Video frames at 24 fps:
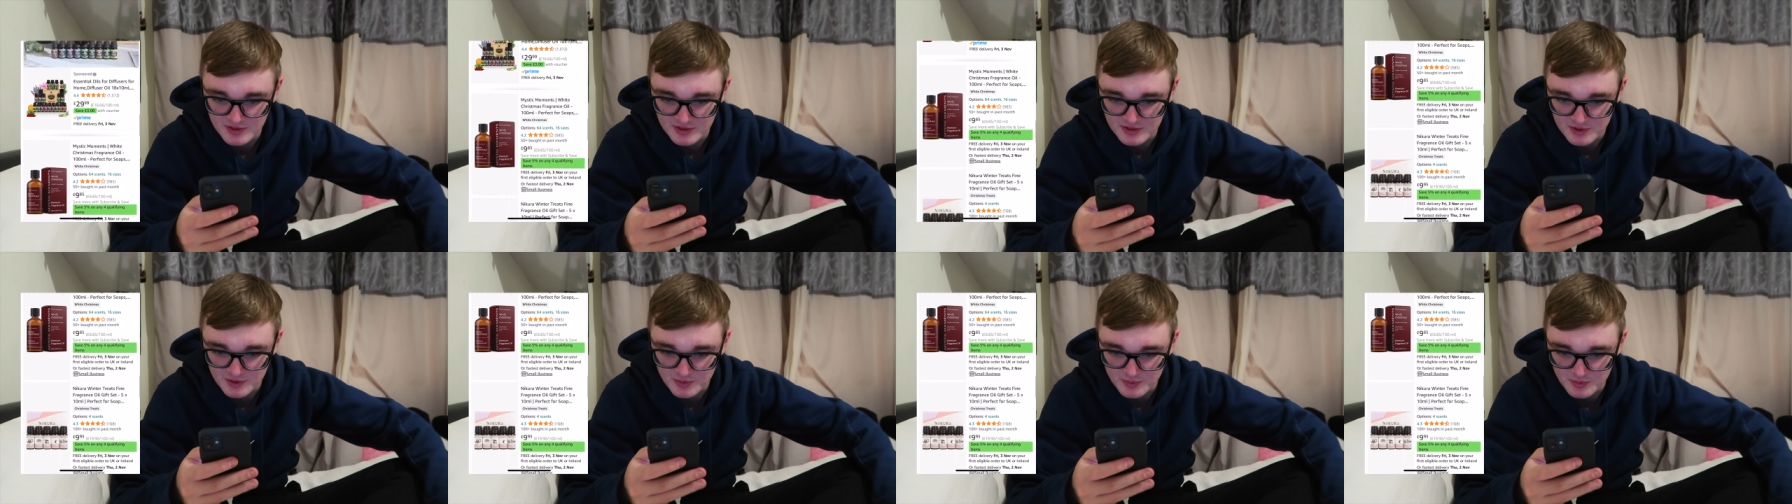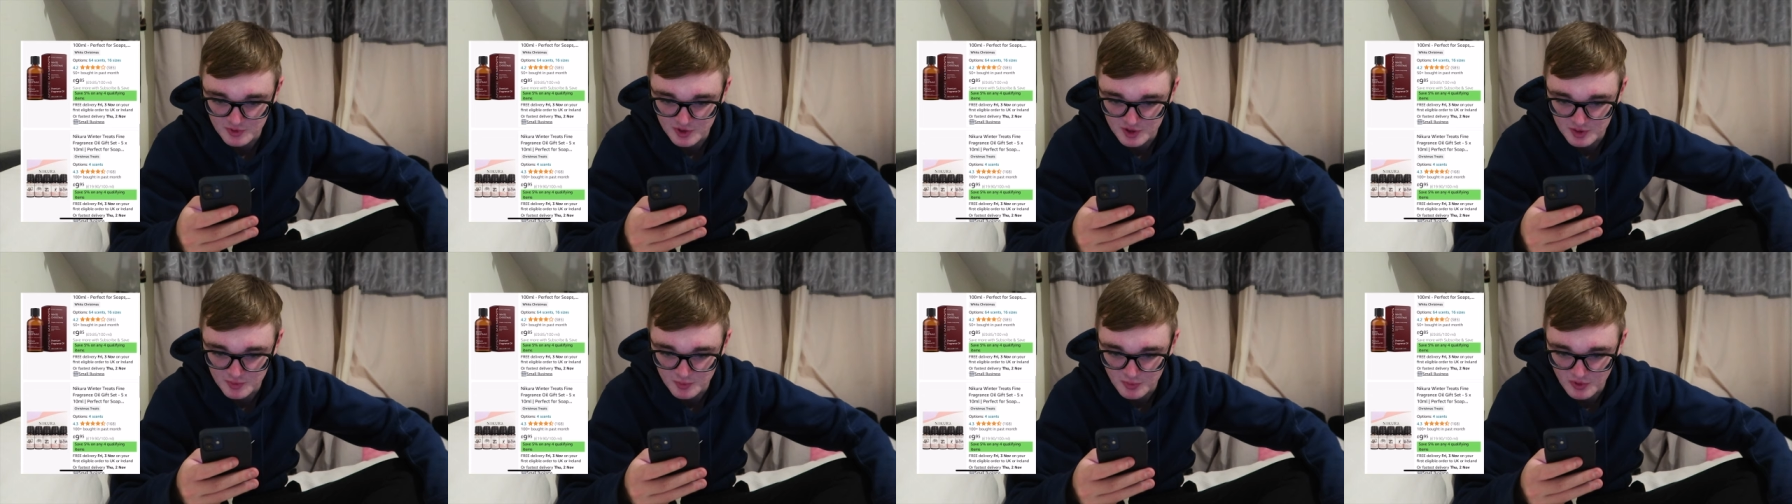Some
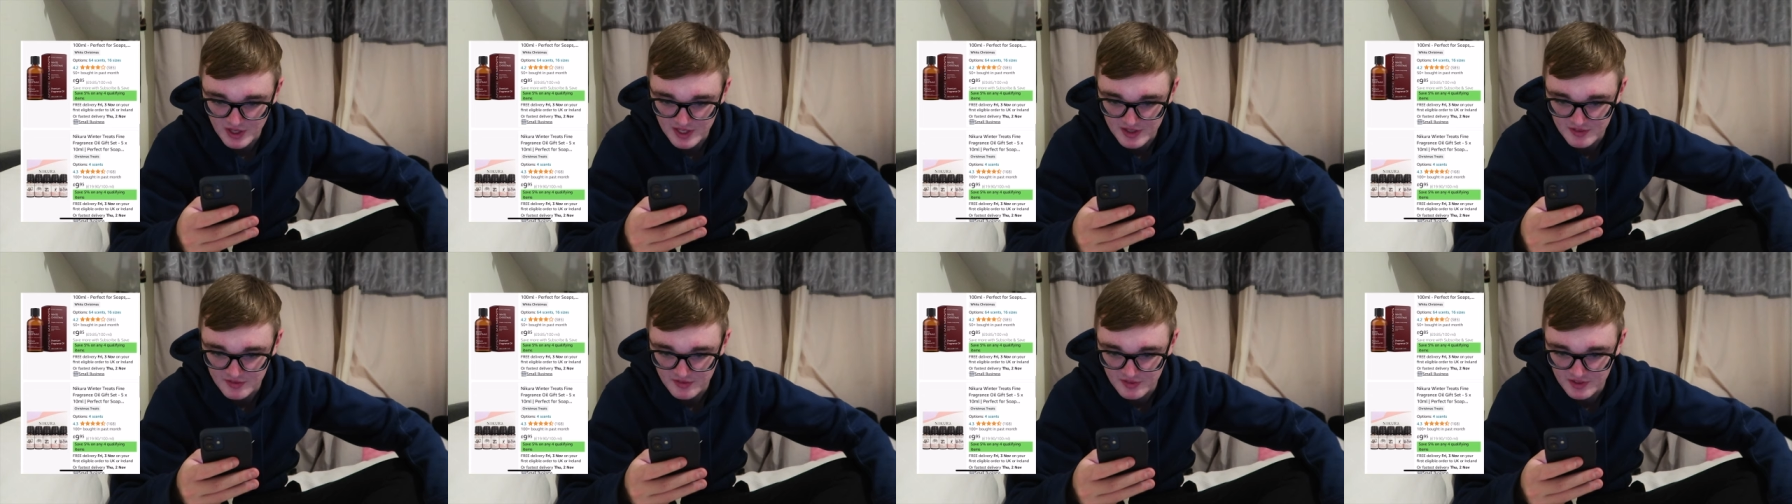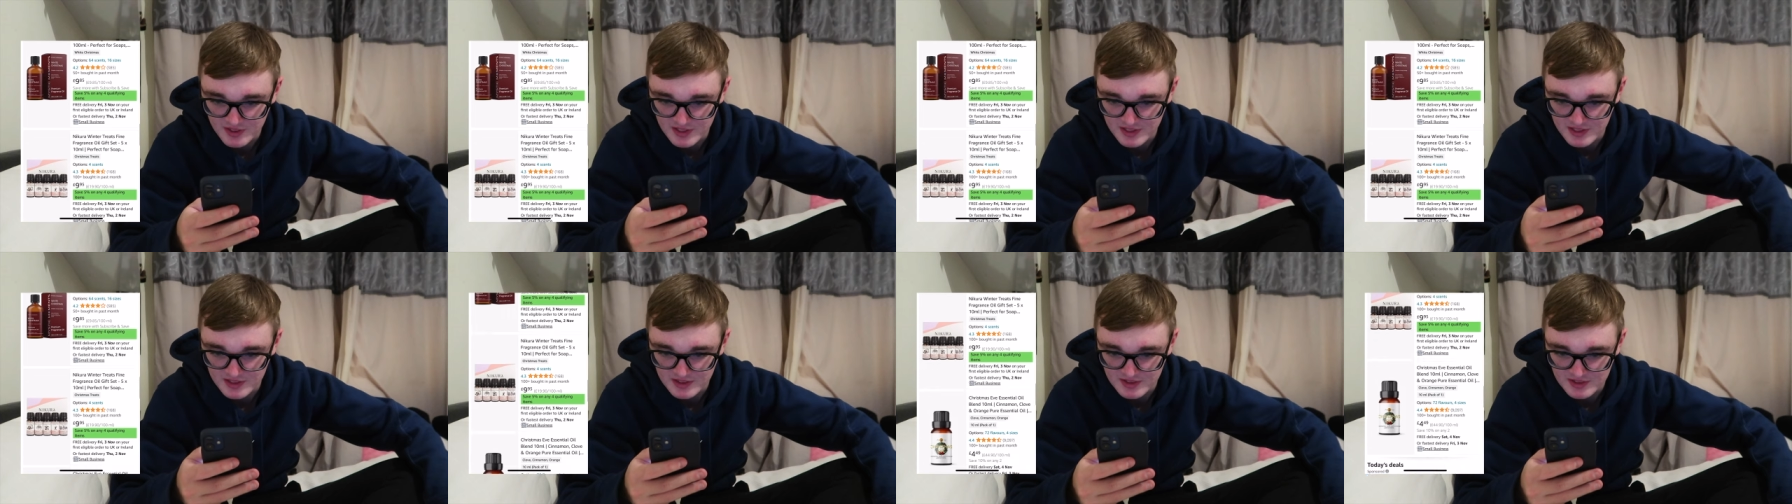spray
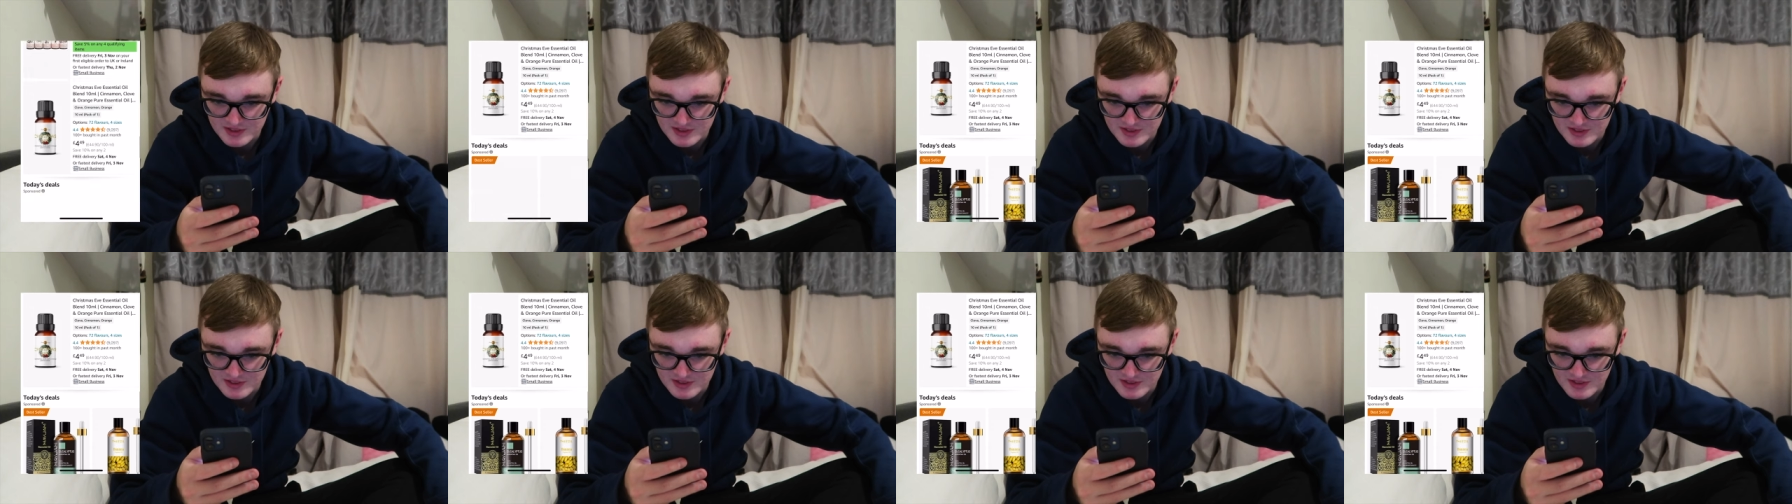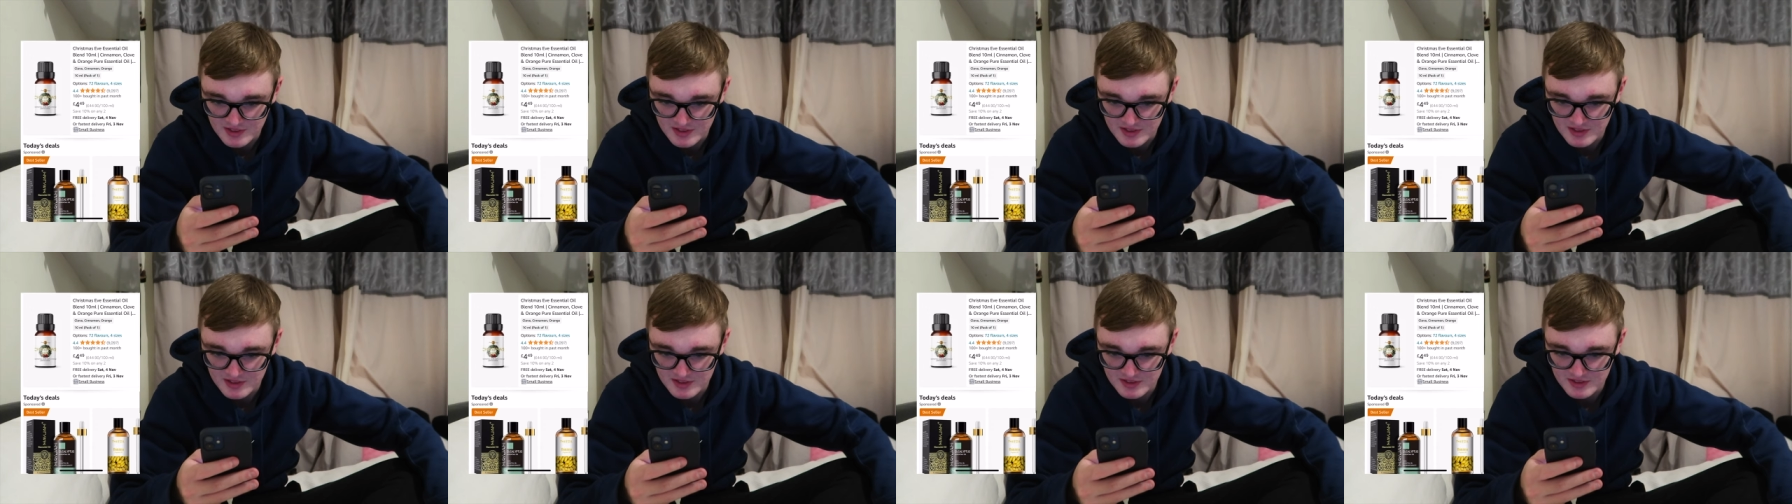things
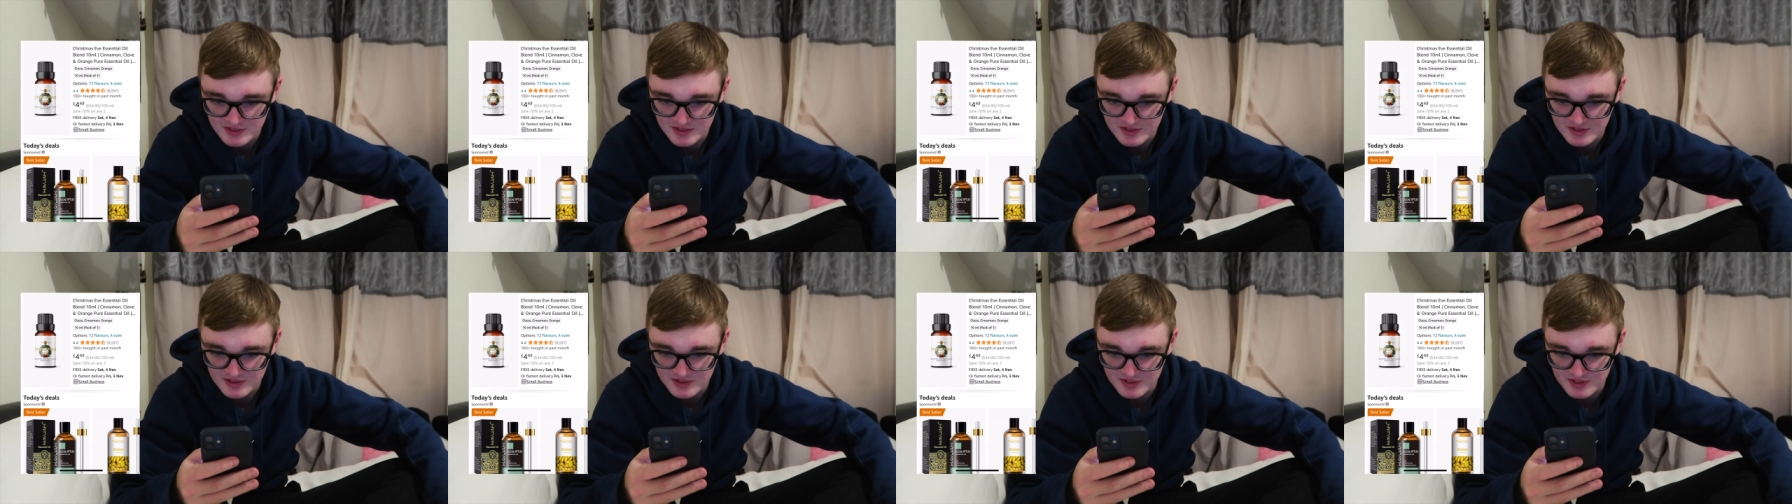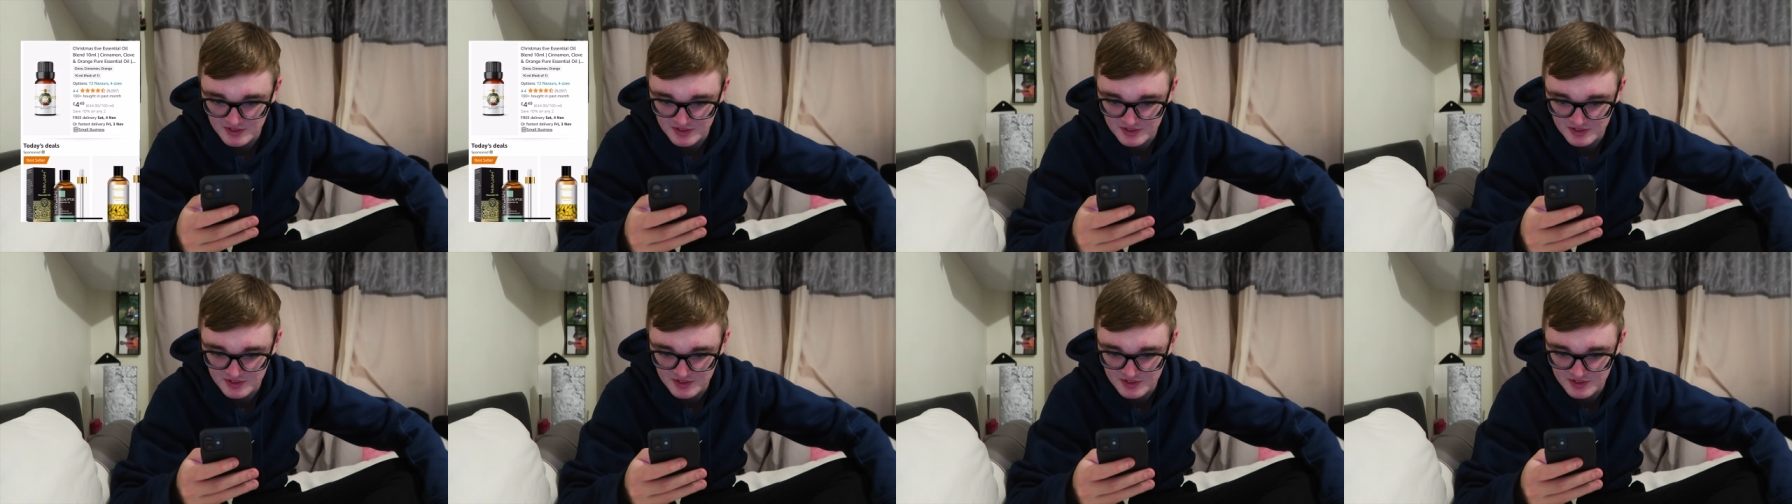and